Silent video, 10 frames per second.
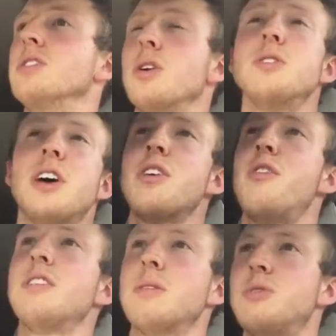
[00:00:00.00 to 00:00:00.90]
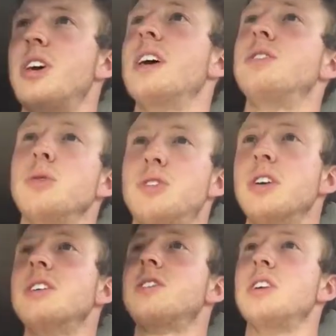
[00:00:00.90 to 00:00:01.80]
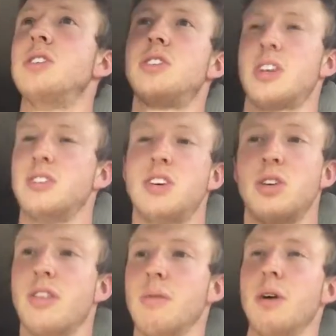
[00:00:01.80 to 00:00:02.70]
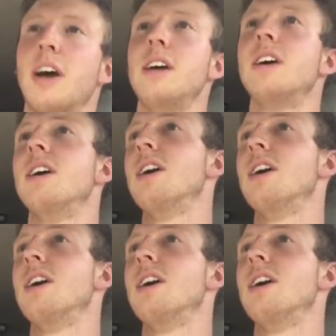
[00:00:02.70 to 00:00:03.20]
So don't take the things I'm saying too seriously. Just consider them, right?